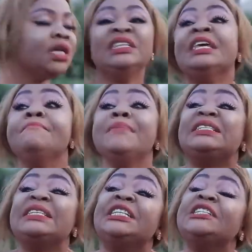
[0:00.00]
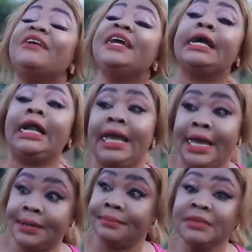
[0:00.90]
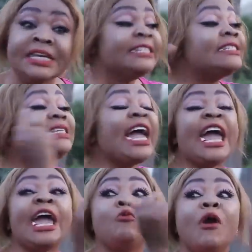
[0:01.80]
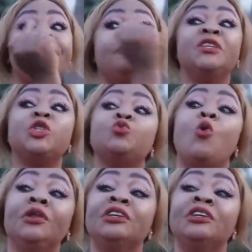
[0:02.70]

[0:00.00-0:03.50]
The message is very clear. Stay away from this one